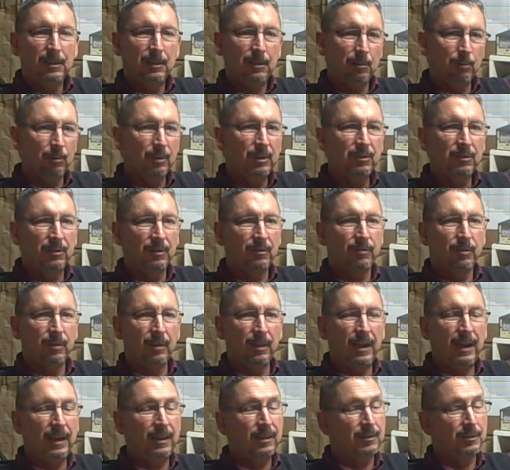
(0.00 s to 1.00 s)
The reason for
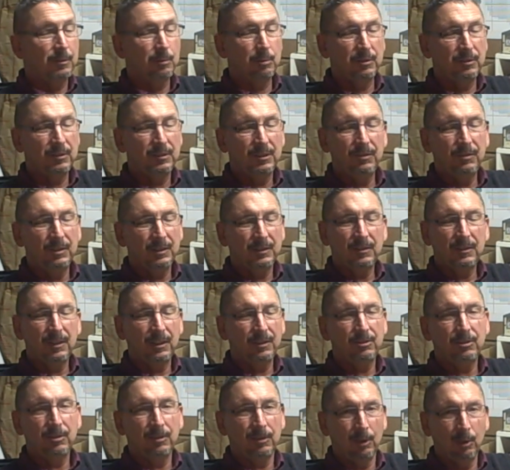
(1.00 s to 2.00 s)
that is the receiving
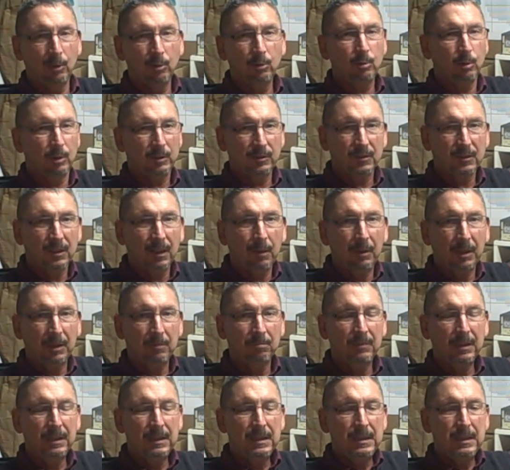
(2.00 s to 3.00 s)
station knows what's coming.
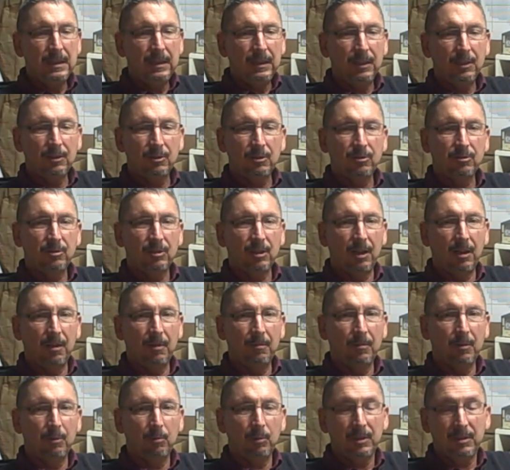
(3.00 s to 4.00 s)
It's
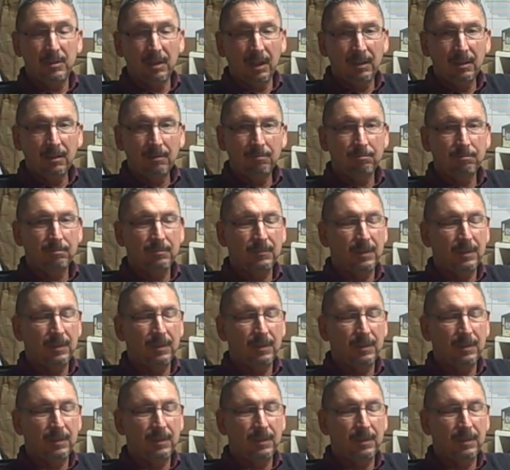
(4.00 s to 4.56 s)
redundant,